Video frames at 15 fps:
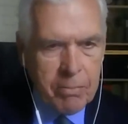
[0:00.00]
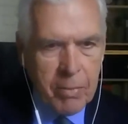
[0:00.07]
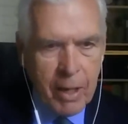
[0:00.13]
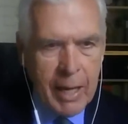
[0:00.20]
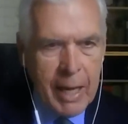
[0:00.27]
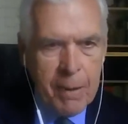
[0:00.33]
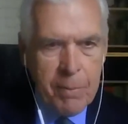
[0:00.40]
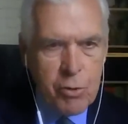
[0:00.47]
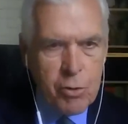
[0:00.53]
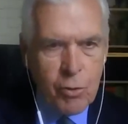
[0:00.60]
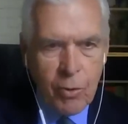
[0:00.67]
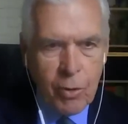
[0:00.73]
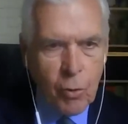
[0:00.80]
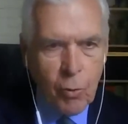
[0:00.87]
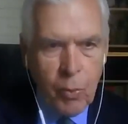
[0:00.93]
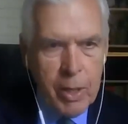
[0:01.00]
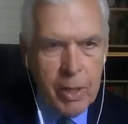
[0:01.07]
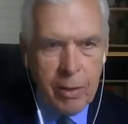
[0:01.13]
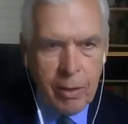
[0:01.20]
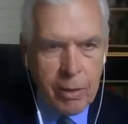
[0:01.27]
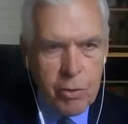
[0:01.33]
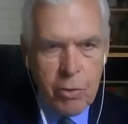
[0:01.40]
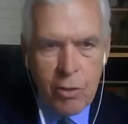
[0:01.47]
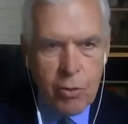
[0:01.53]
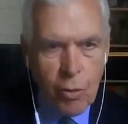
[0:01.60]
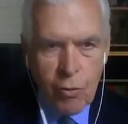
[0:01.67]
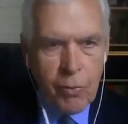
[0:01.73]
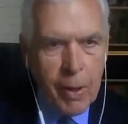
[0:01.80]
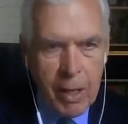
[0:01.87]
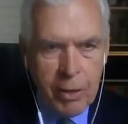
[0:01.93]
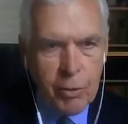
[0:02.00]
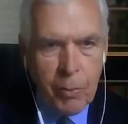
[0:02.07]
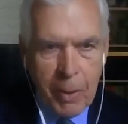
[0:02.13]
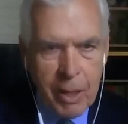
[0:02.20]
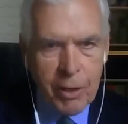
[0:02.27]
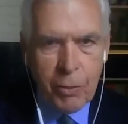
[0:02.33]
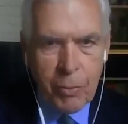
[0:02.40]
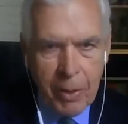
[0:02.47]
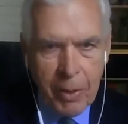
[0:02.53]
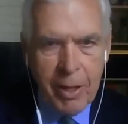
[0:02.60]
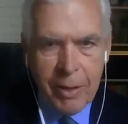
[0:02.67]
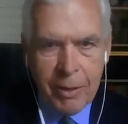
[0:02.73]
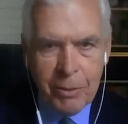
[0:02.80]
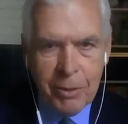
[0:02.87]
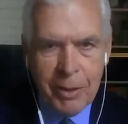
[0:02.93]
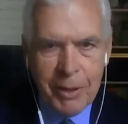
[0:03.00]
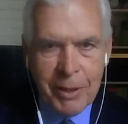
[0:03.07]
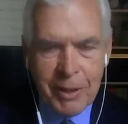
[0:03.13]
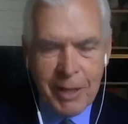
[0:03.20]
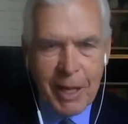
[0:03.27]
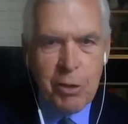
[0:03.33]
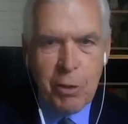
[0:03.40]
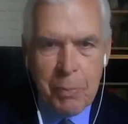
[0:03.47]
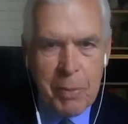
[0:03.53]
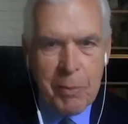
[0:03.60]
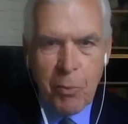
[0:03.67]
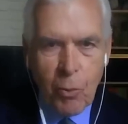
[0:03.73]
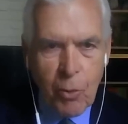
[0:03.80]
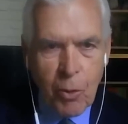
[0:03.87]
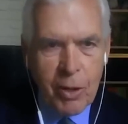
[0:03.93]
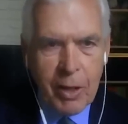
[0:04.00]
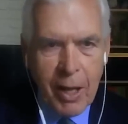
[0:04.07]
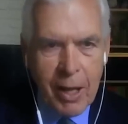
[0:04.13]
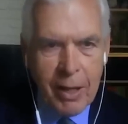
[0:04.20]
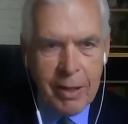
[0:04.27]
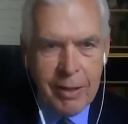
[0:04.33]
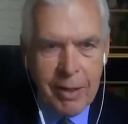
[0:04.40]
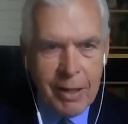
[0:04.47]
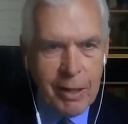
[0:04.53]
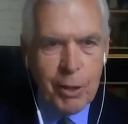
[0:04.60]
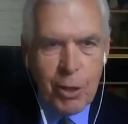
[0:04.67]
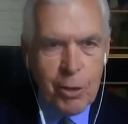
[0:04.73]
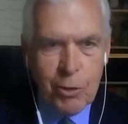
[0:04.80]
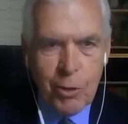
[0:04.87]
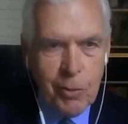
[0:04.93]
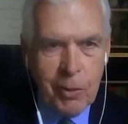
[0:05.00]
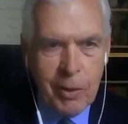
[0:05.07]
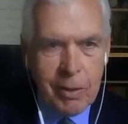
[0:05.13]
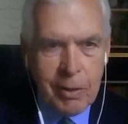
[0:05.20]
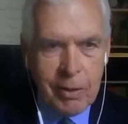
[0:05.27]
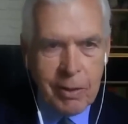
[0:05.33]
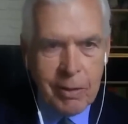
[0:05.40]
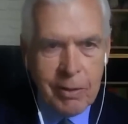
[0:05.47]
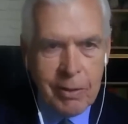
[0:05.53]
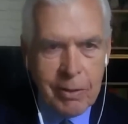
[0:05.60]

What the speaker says: hamster on a wheel. It just goes round and round and round. Lots of people work at it, and it doesn't do anything.